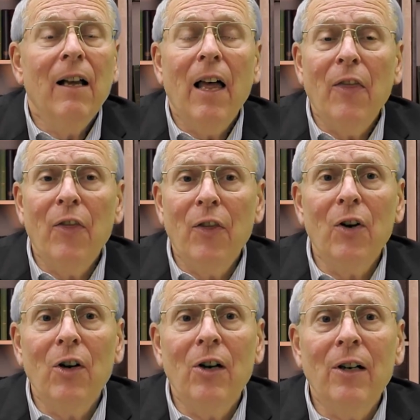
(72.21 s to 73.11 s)
And
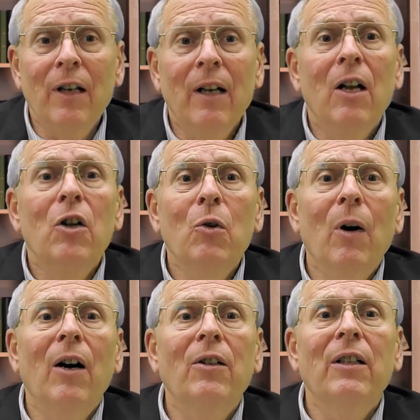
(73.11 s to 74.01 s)
third,
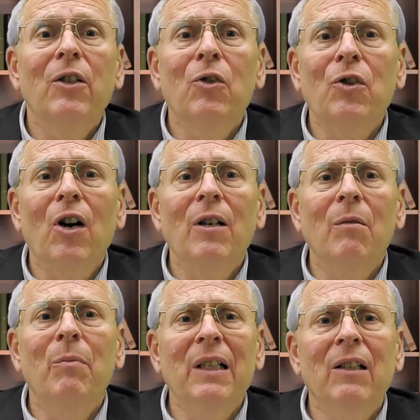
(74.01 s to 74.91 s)
you start to
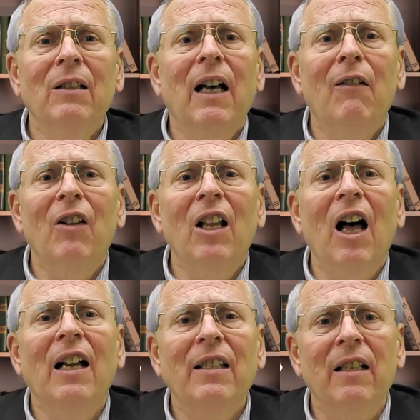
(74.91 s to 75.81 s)
build a
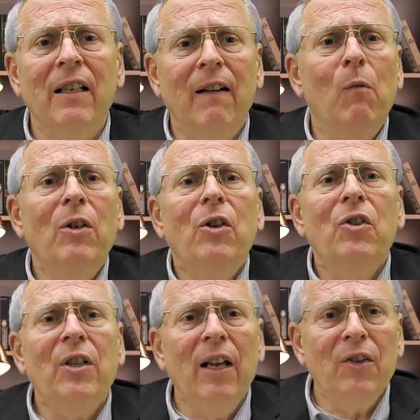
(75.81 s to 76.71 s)
velocity of what your
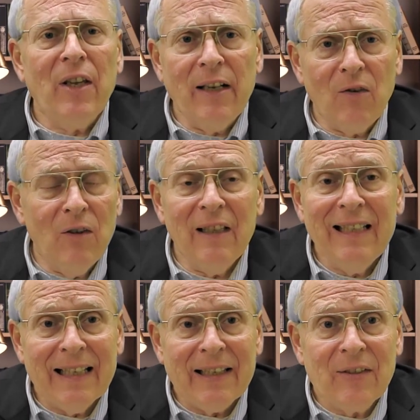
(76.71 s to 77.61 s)
sales cycle
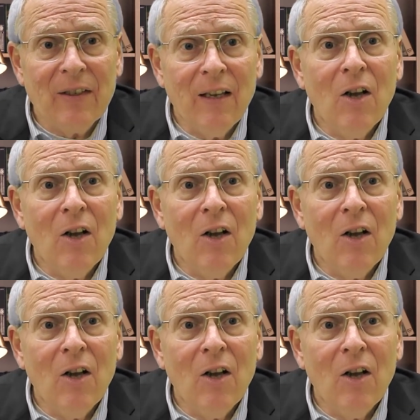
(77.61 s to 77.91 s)
is.